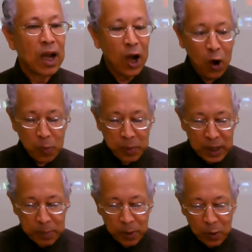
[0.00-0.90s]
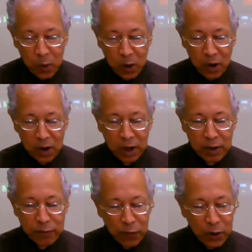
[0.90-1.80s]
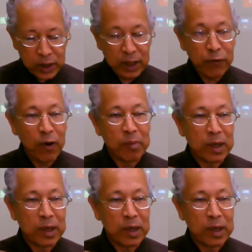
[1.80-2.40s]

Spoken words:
how people were converted from